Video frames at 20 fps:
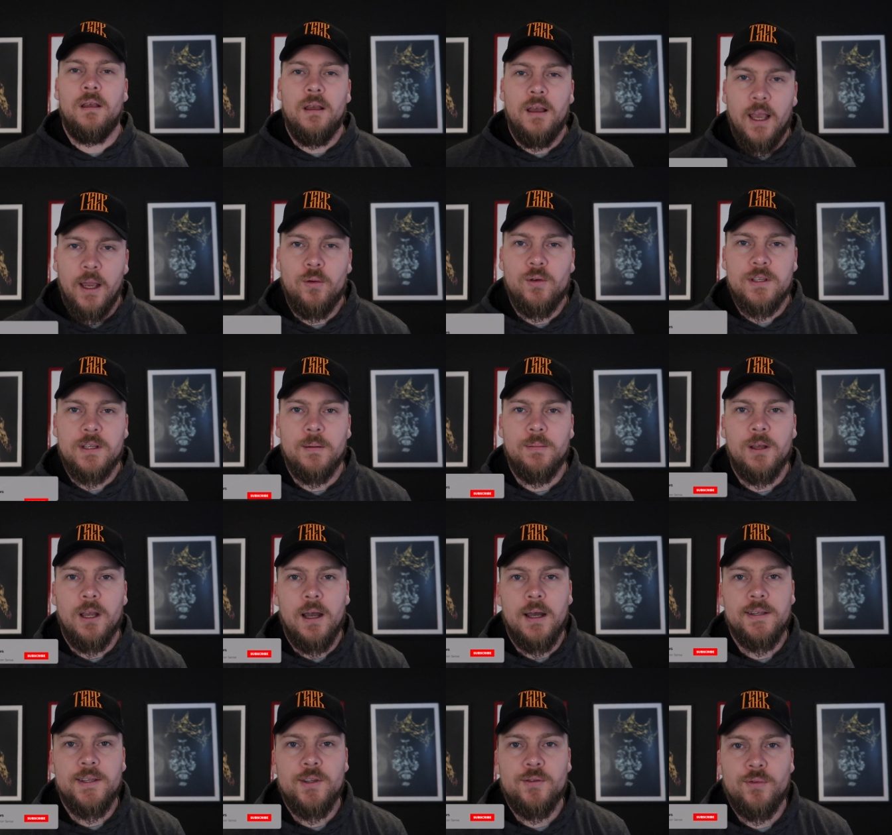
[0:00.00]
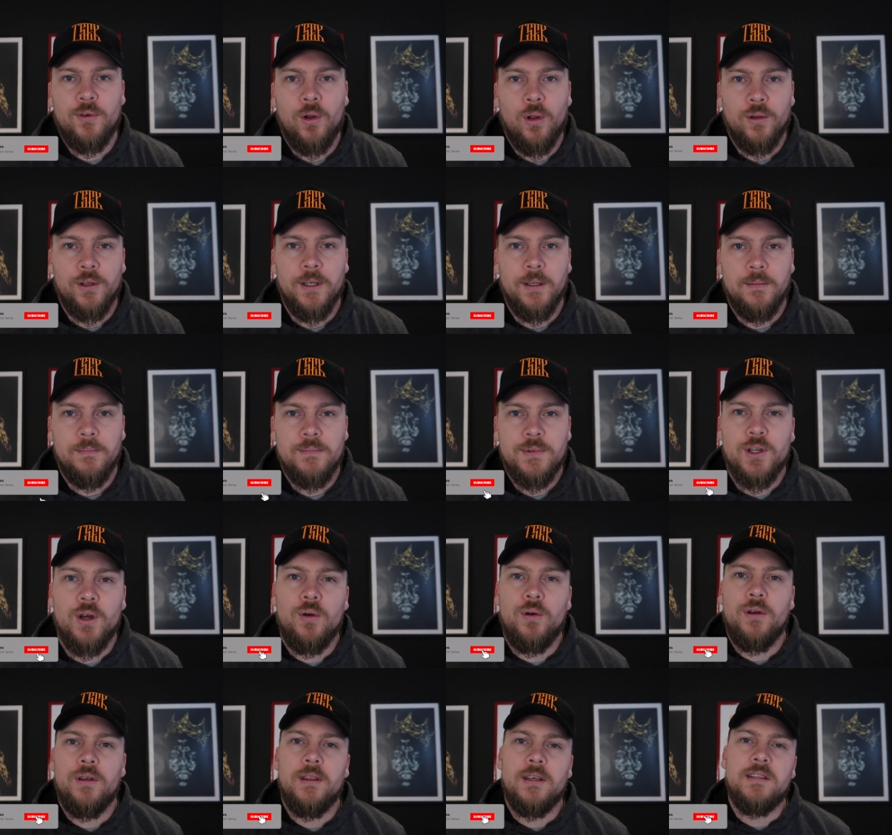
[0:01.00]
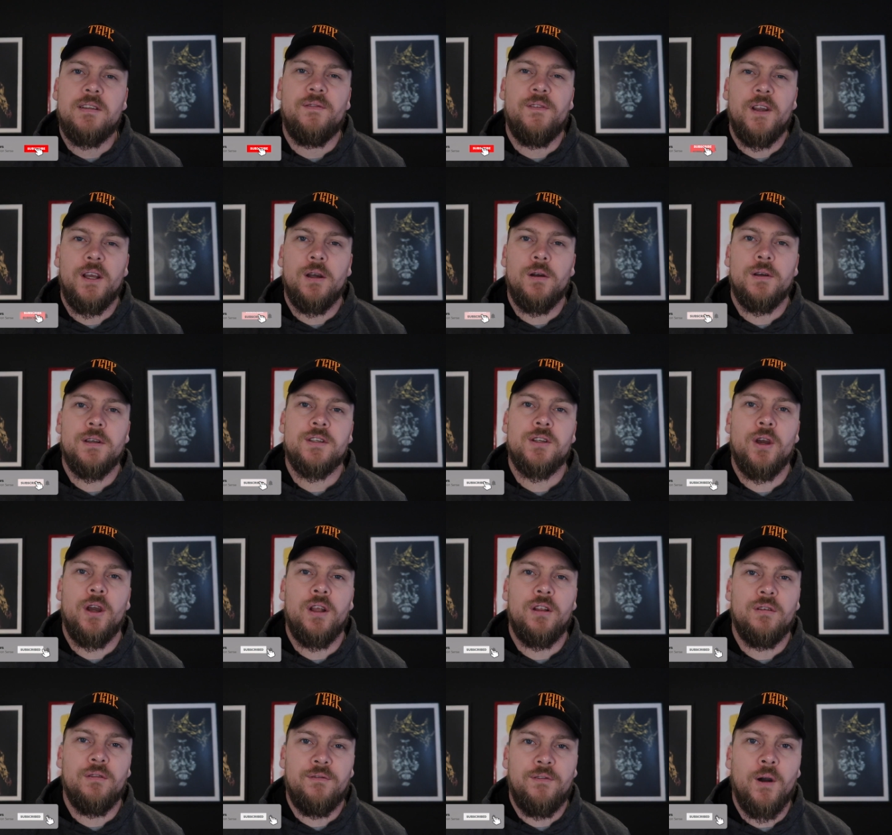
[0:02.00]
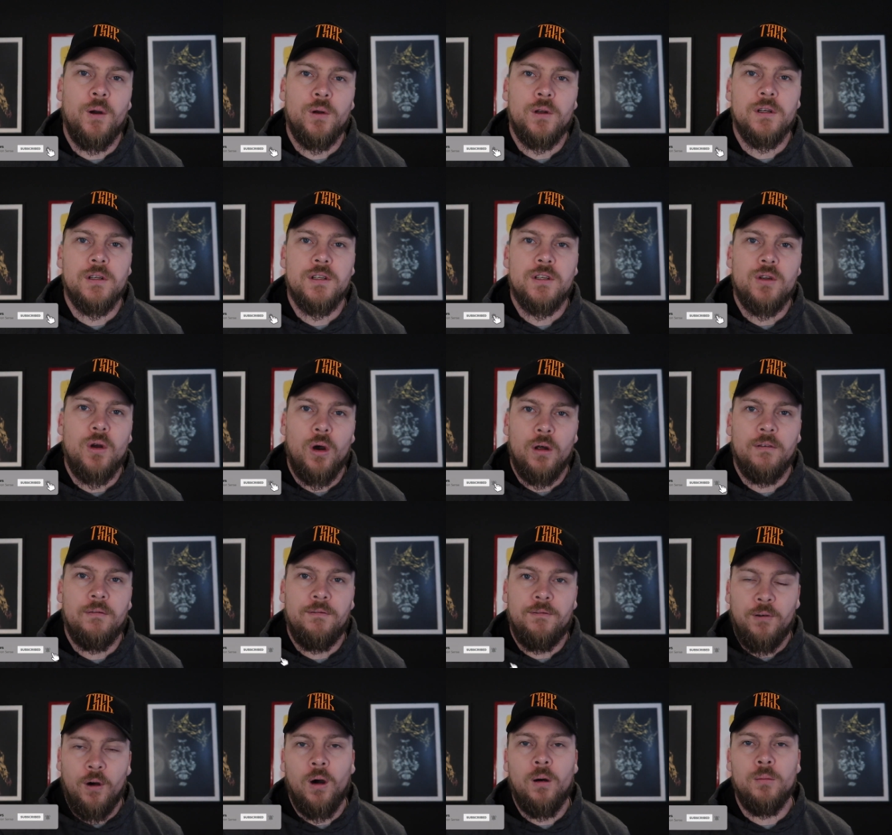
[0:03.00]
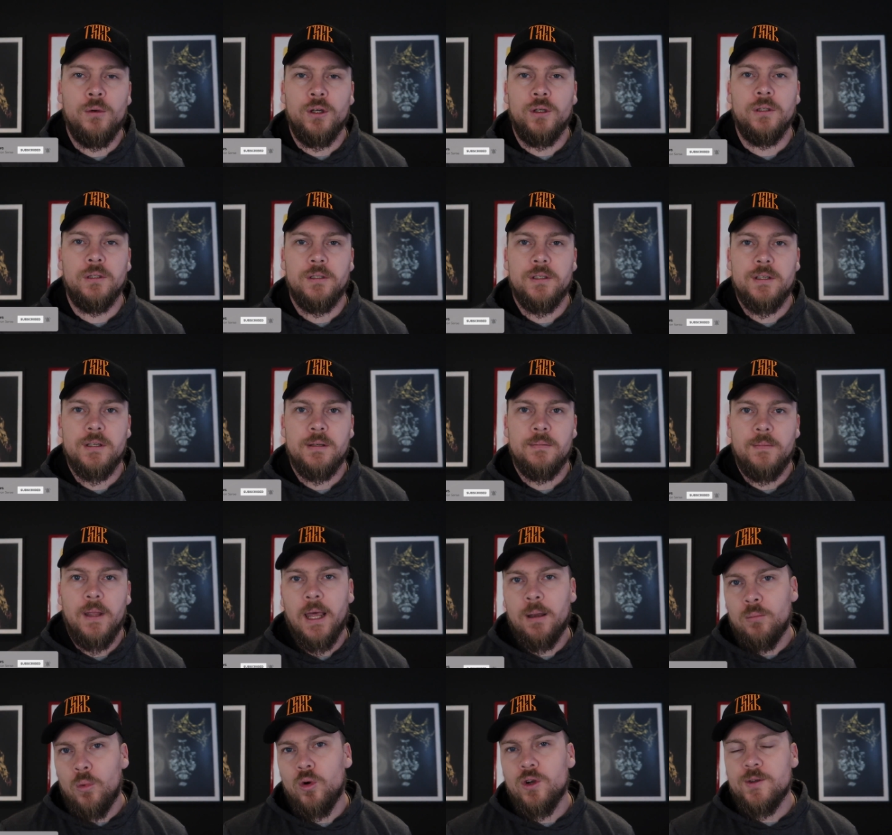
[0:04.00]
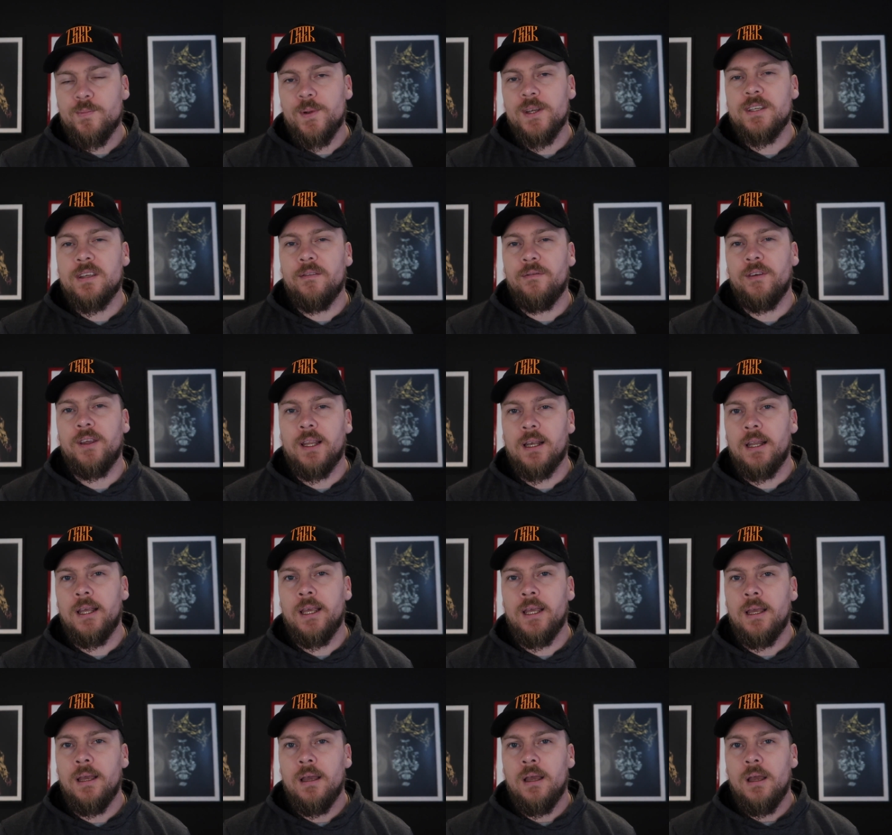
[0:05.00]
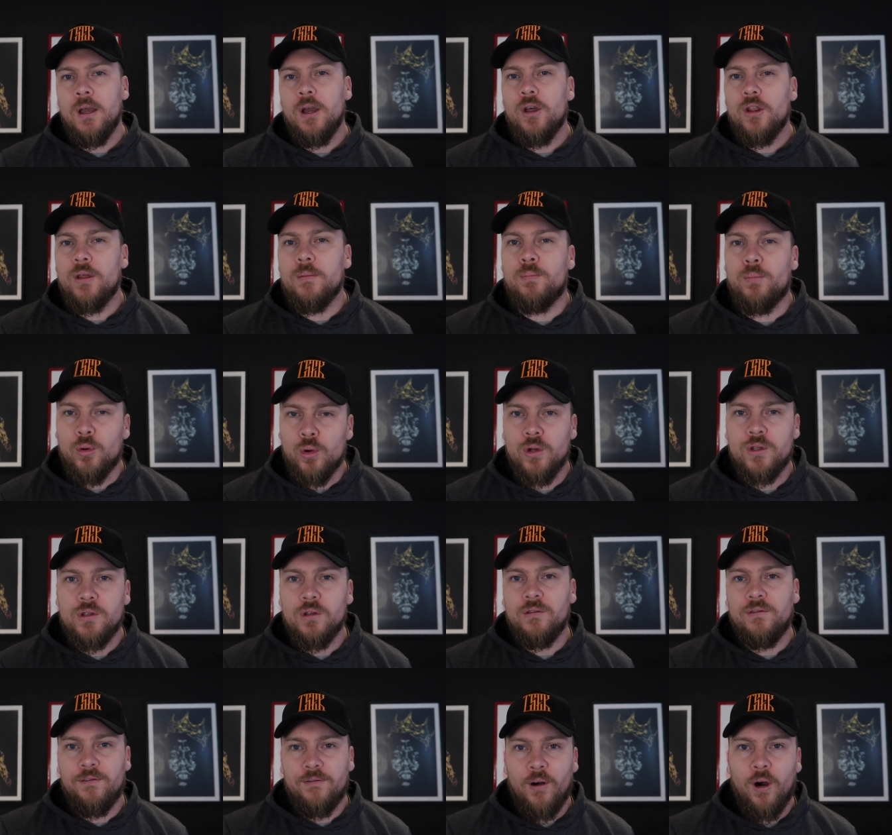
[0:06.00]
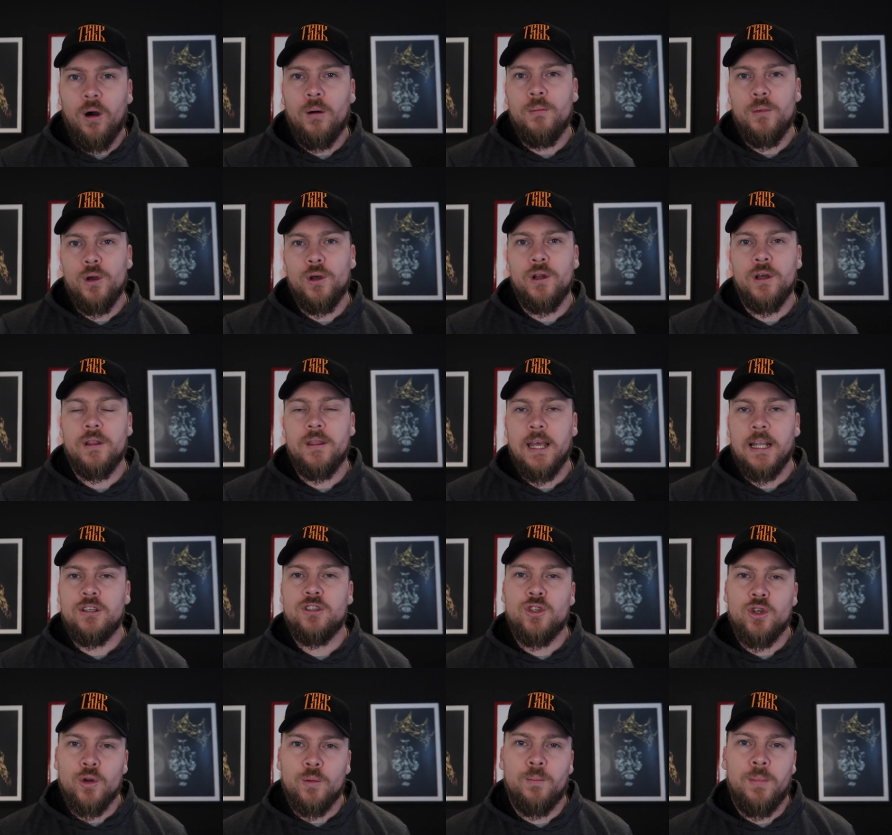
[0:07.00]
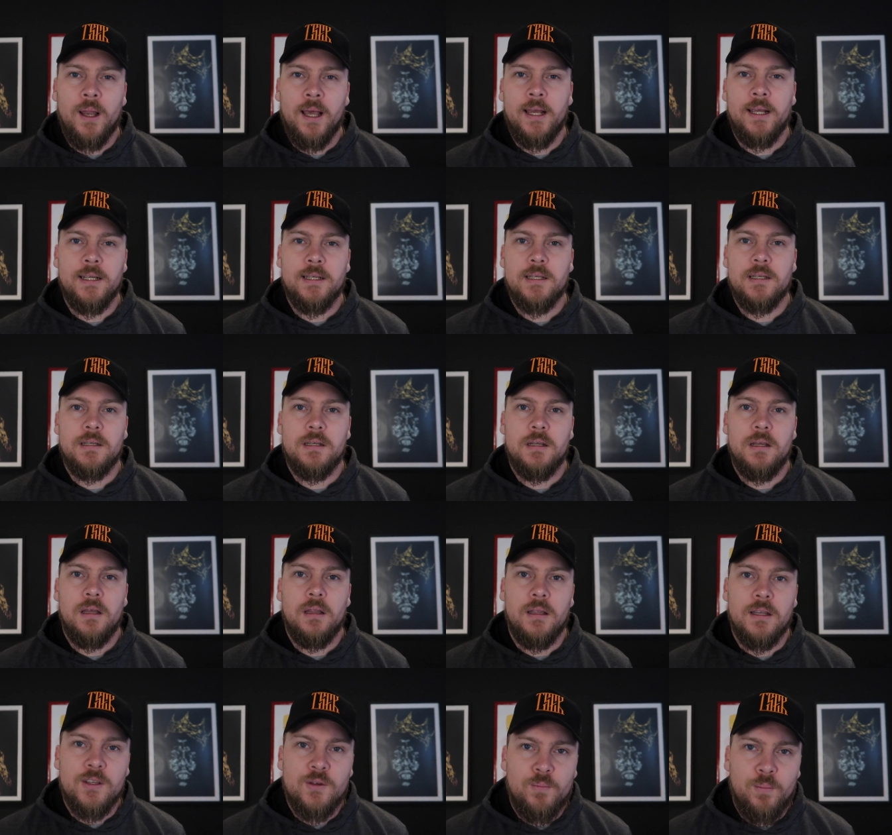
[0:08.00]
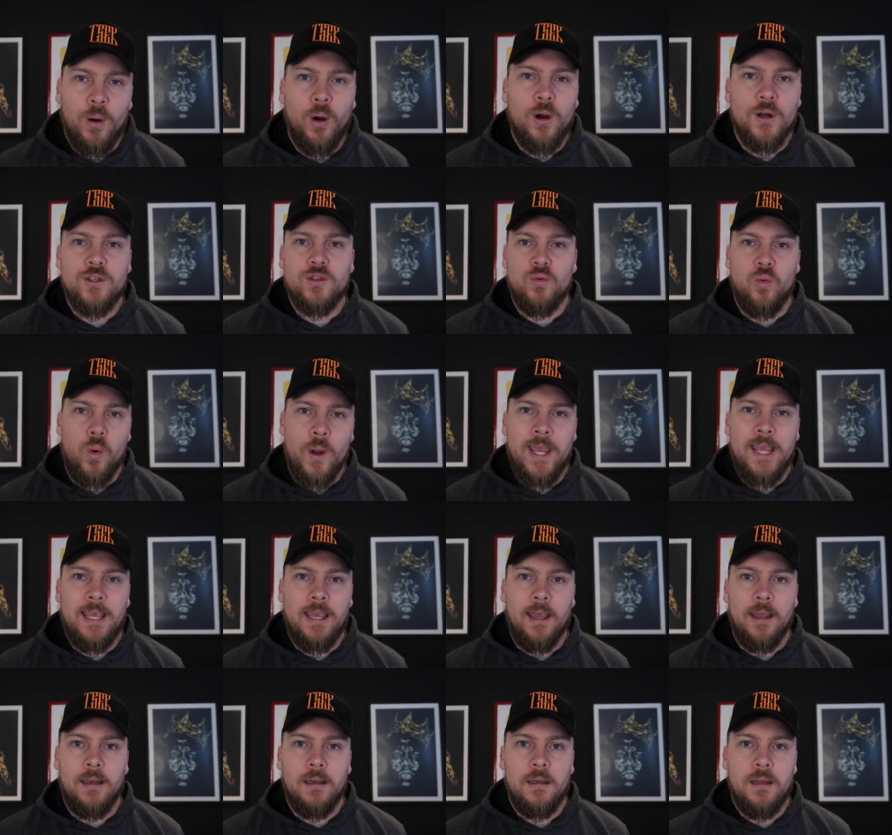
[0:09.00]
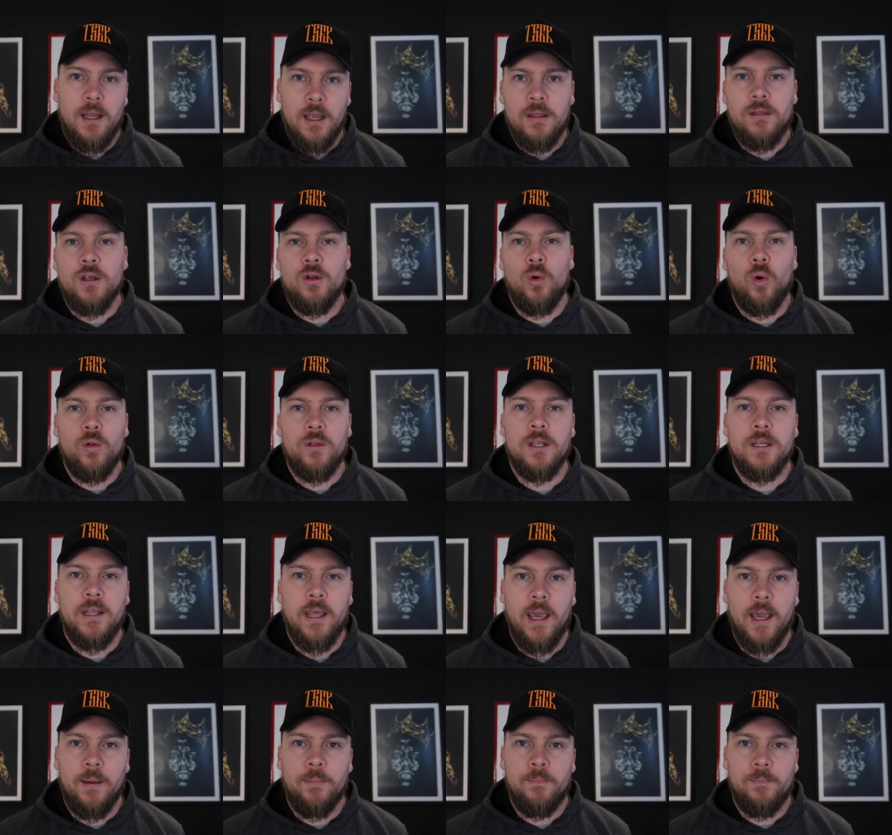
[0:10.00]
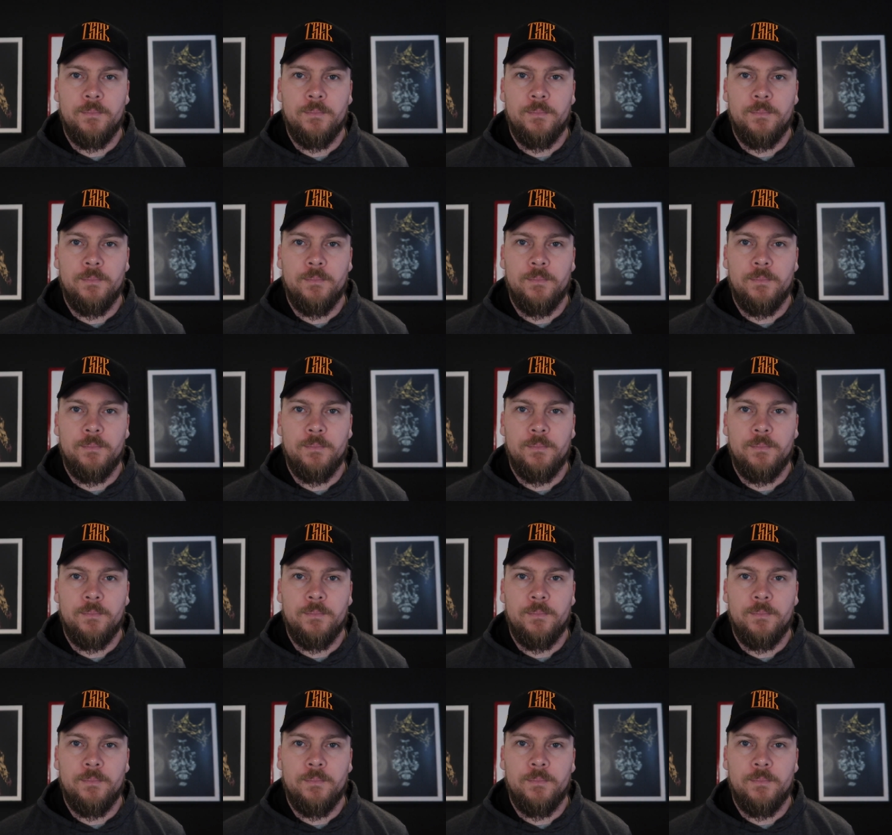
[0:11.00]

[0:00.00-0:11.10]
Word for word: Hey, what's up guys, it's Renaldo here. So this video is going to focus on farm murders, and more specifically the brutal farm murder that took place this past weekend in the Northern Cape.